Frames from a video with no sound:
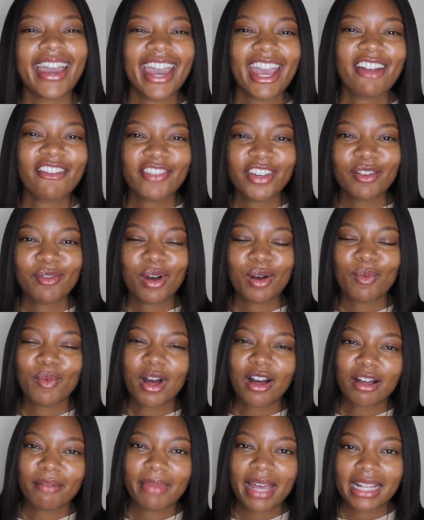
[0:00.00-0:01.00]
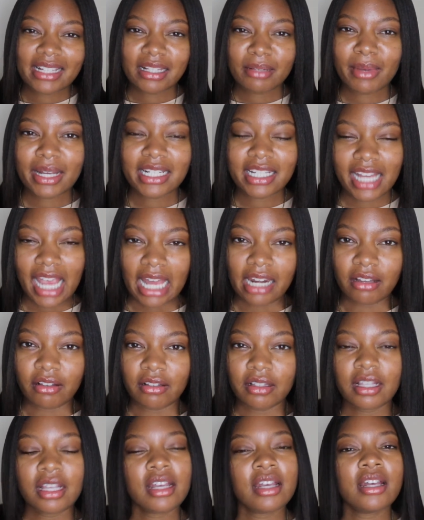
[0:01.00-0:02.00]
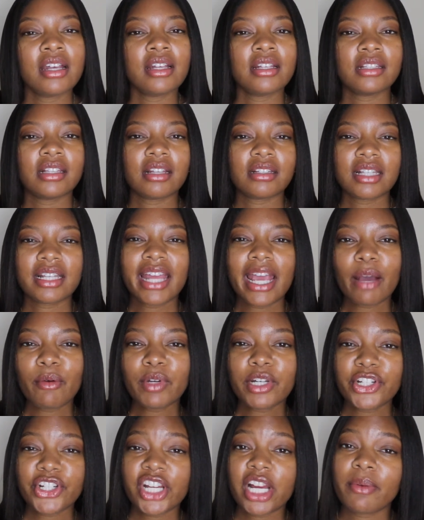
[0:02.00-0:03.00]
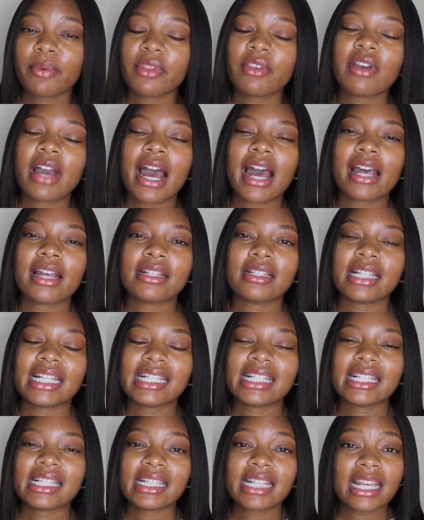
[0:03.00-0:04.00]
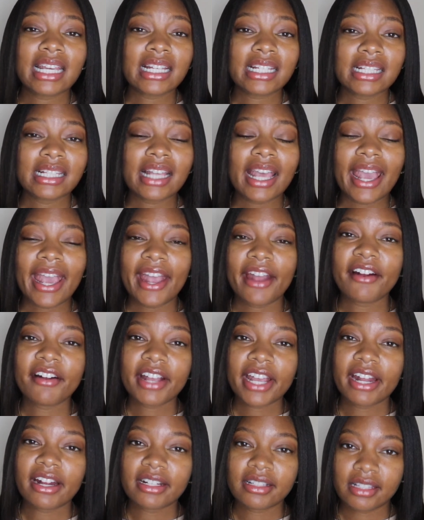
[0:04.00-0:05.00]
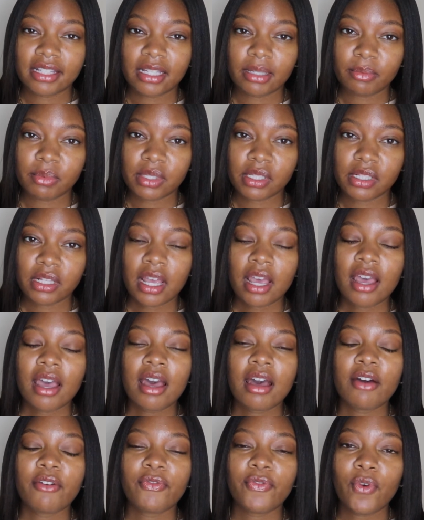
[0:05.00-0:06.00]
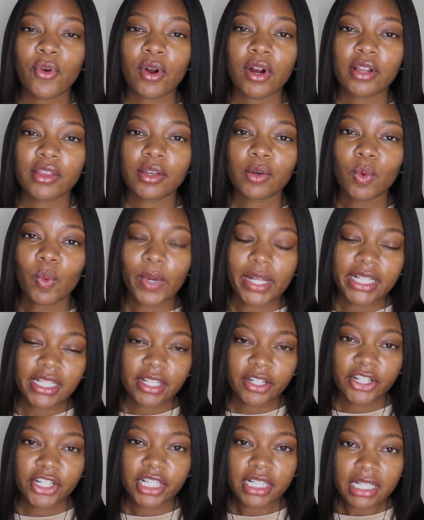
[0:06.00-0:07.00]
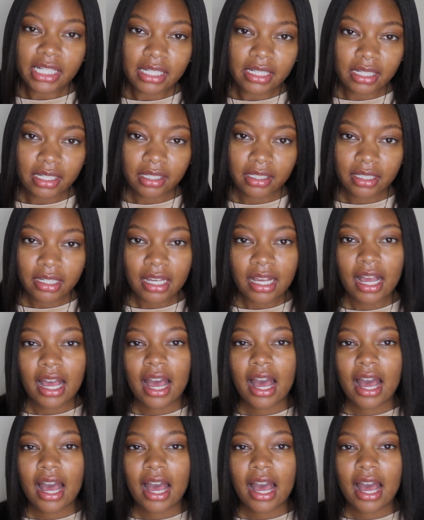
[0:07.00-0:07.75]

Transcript: Hey everyone, welcome back to my channel. So today I want to share with you guys six hair care tips for the winter season.